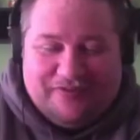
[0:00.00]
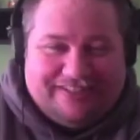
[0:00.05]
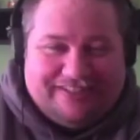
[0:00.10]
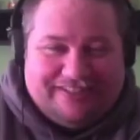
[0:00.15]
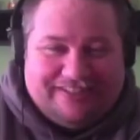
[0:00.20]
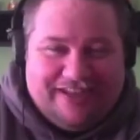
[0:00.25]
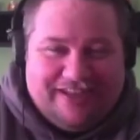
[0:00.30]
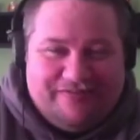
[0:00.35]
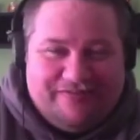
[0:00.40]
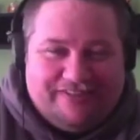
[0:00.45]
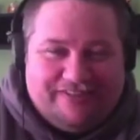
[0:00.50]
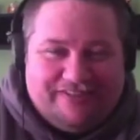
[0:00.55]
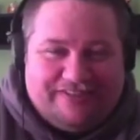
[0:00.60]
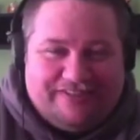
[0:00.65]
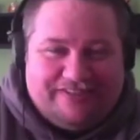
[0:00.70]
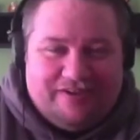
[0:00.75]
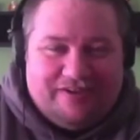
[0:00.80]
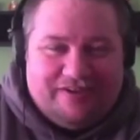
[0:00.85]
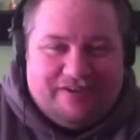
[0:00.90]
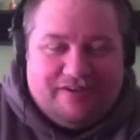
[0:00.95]
it was
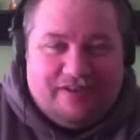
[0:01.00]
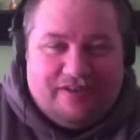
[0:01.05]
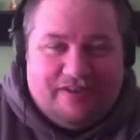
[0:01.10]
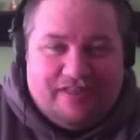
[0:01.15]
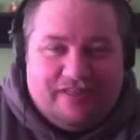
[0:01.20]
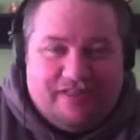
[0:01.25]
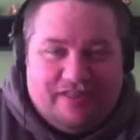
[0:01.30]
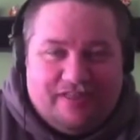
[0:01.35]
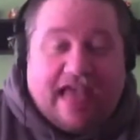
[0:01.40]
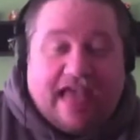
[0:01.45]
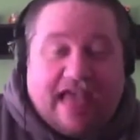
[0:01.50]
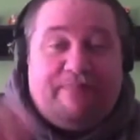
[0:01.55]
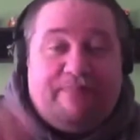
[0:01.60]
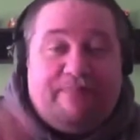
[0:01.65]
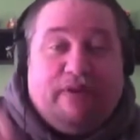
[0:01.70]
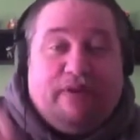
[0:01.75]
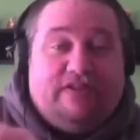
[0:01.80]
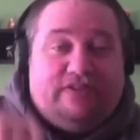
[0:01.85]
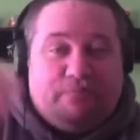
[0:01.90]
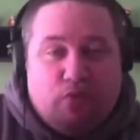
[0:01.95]
that
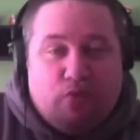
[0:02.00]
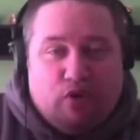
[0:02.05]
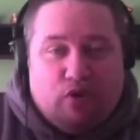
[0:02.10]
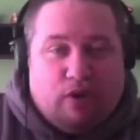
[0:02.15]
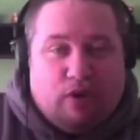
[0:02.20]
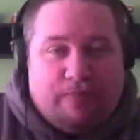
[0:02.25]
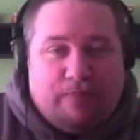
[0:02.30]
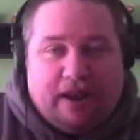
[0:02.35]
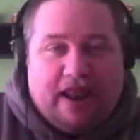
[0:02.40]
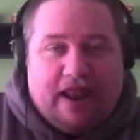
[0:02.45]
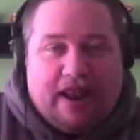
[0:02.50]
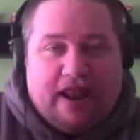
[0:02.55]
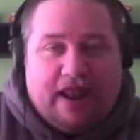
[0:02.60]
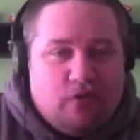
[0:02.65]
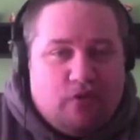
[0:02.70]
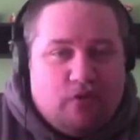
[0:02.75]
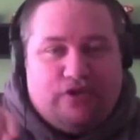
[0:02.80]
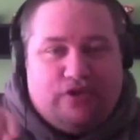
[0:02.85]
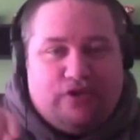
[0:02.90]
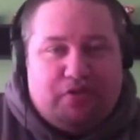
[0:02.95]
plus more, but I didn't
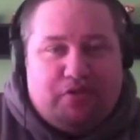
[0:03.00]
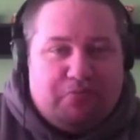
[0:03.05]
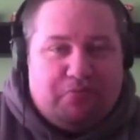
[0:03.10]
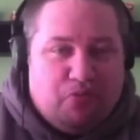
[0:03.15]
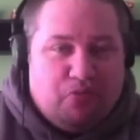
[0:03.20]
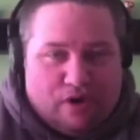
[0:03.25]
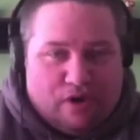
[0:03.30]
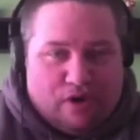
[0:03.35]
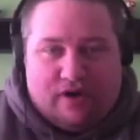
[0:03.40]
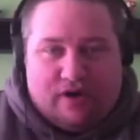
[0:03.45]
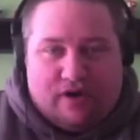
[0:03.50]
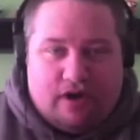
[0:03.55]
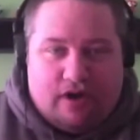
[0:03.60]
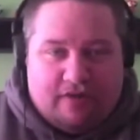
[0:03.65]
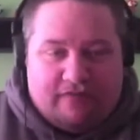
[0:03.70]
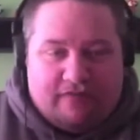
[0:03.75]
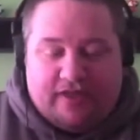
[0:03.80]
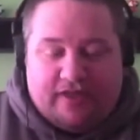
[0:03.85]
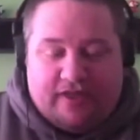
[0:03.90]
go into the more of it.